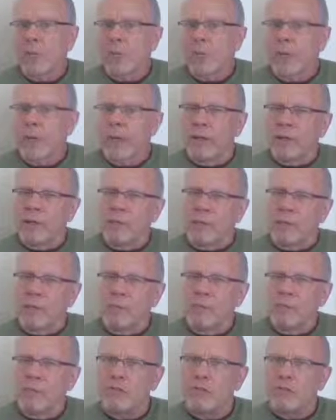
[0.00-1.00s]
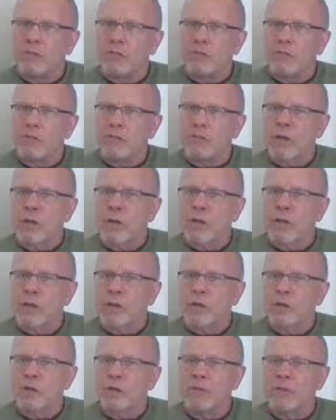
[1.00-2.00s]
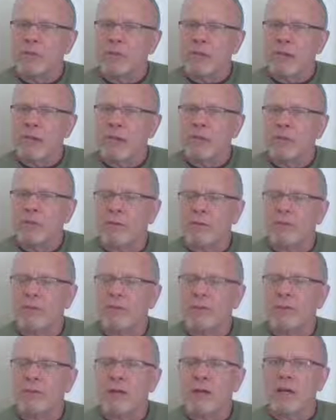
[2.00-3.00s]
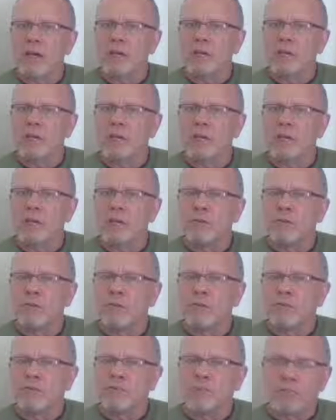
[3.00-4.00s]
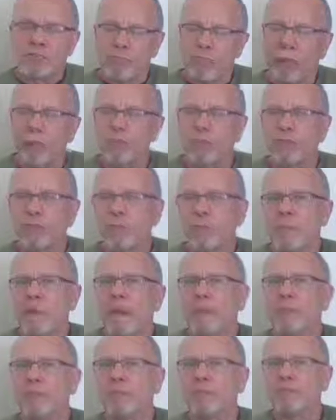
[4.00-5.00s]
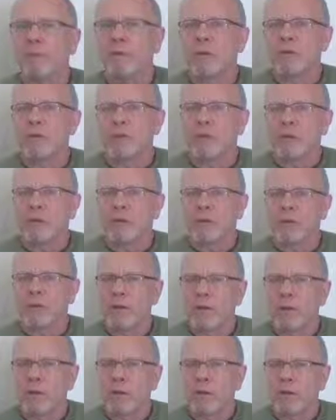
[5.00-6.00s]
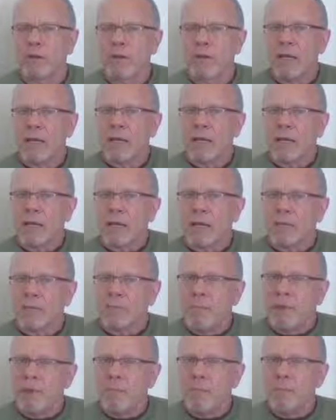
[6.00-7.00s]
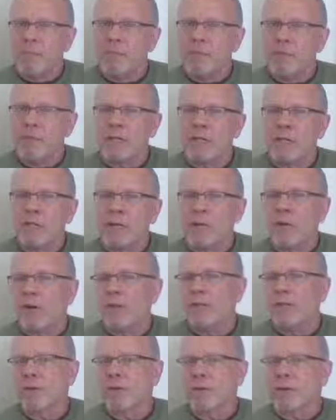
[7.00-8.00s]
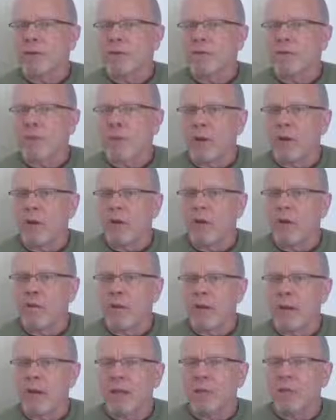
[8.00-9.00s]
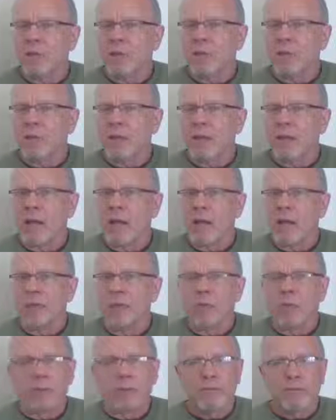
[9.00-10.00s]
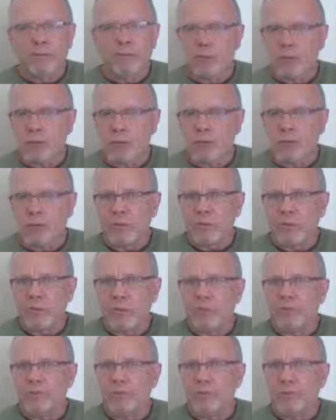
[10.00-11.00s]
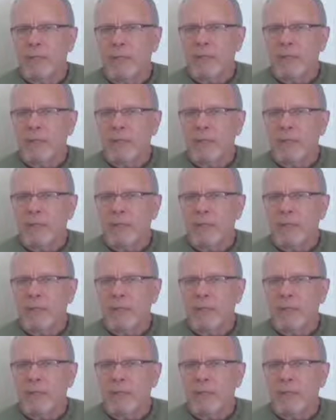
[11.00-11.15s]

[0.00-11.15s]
When it comes to time to actually decide to publish a manuscript, for example, members in the AuthorCloud Writers Gallery will have one of 2 choices.